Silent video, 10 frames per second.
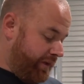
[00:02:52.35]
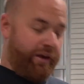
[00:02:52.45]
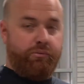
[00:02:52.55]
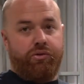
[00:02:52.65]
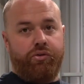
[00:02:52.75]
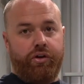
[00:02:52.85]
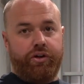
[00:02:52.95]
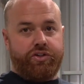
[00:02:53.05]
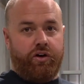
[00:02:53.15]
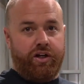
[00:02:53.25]
They can be
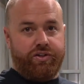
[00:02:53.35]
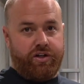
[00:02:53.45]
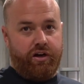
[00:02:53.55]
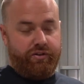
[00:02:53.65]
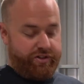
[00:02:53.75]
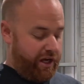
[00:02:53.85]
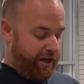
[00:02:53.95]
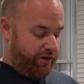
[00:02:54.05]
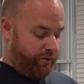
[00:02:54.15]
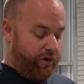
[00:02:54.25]
really tight, so if it's
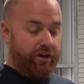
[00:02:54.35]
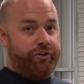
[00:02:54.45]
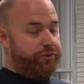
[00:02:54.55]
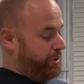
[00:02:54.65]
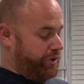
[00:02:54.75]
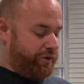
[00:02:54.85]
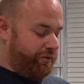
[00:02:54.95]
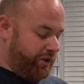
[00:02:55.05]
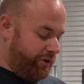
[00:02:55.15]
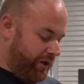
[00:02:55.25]
taken a while, just
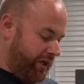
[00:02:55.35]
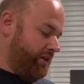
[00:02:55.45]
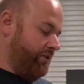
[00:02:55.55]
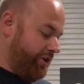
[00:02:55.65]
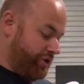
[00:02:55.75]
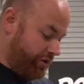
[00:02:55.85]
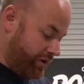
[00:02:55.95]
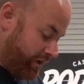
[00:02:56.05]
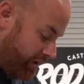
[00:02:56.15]
persevere, you'll get there eventually.